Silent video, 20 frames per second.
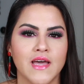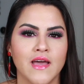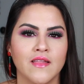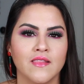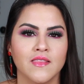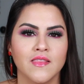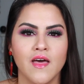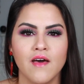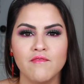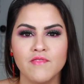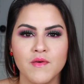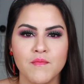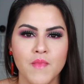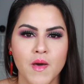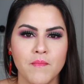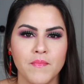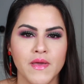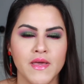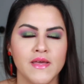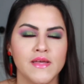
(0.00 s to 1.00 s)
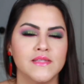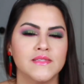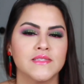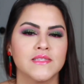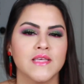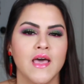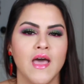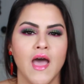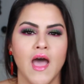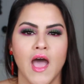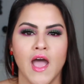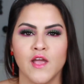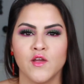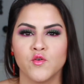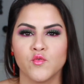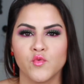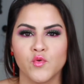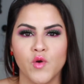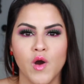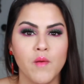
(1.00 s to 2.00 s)
I love the Muppets. I
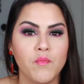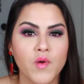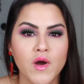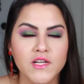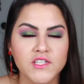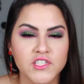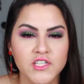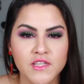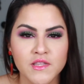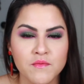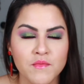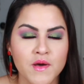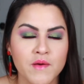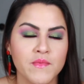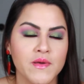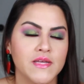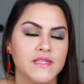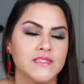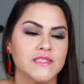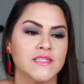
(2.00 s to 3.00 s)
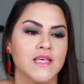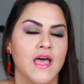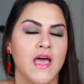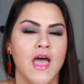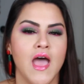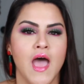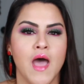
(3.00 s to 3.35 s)
grew up watching the Muppets.